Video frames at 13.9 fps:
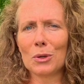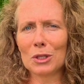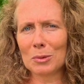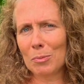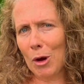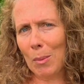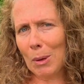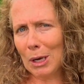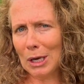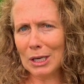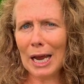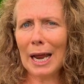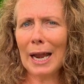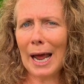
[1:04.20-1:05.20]
words,
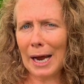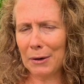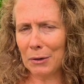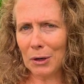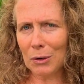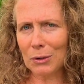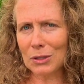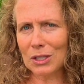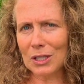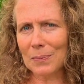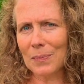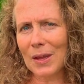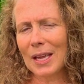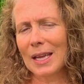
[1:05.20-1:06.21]
permanent and
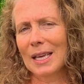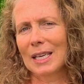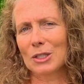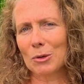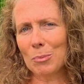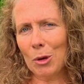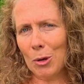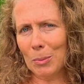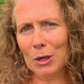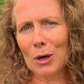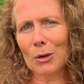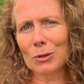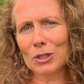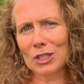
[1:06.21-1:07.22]
agriculture. So
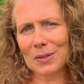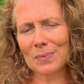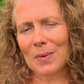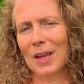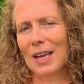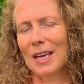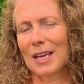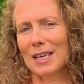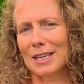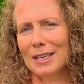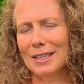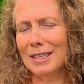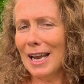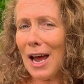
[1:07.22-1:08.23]
permaculture.
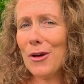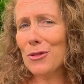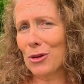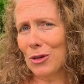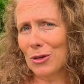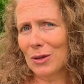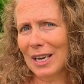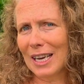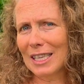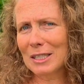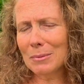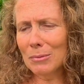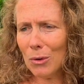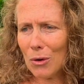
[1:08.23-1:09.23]
Now, though,
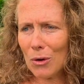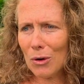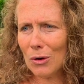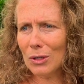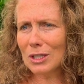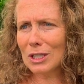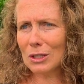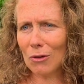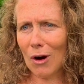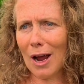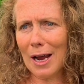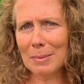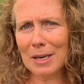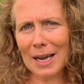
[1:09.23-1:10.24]
it's more
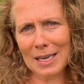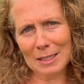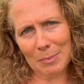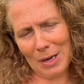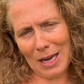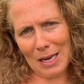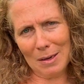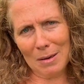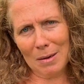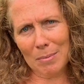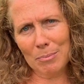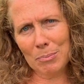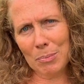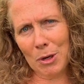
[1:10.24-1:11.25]
described as being
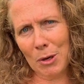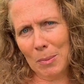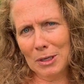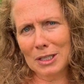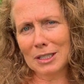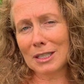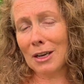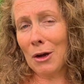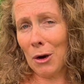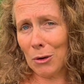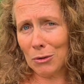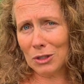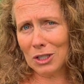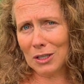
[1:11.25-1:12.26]
permanent
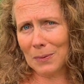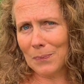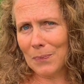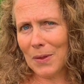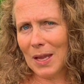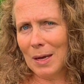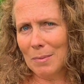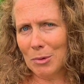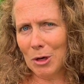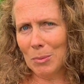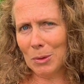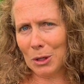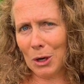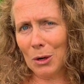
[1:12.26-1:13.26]
culture,
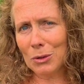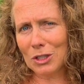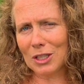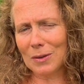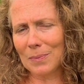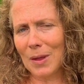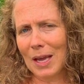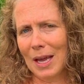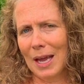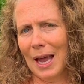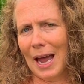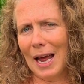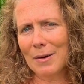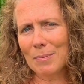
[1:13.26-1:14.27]
permaculture.
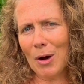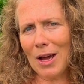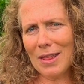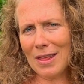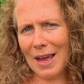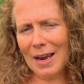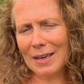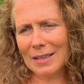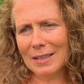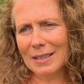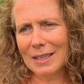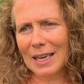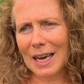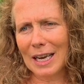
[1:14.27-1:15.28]
And by that,
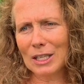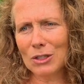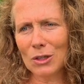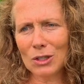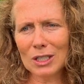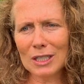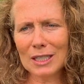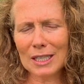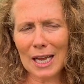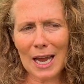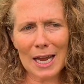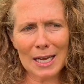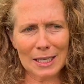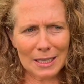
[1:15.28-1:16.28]
it's not just
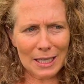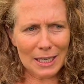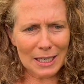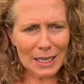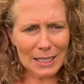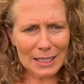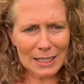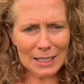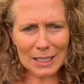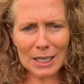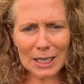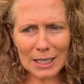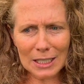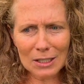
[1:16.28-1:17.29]
saying that it's
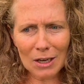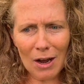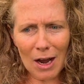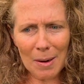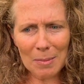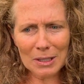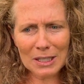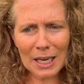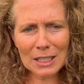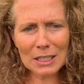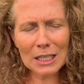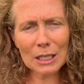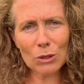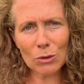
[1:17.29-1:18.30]
stuck in time. It's
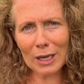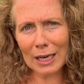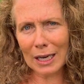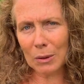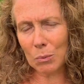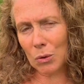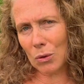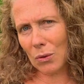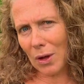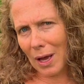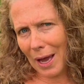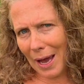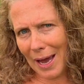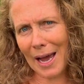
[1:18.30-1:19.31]
actually looking at, well,
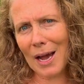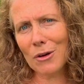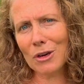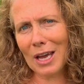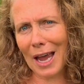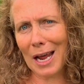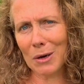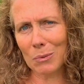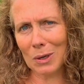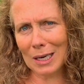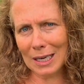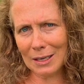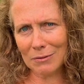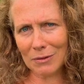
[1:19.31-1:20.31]
how can we
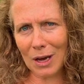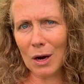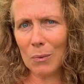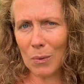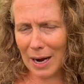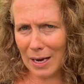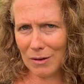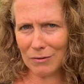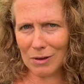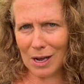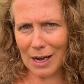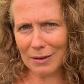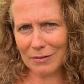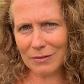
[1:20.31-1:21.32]
live a way of
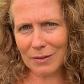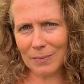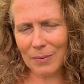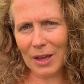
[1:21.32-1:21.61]
life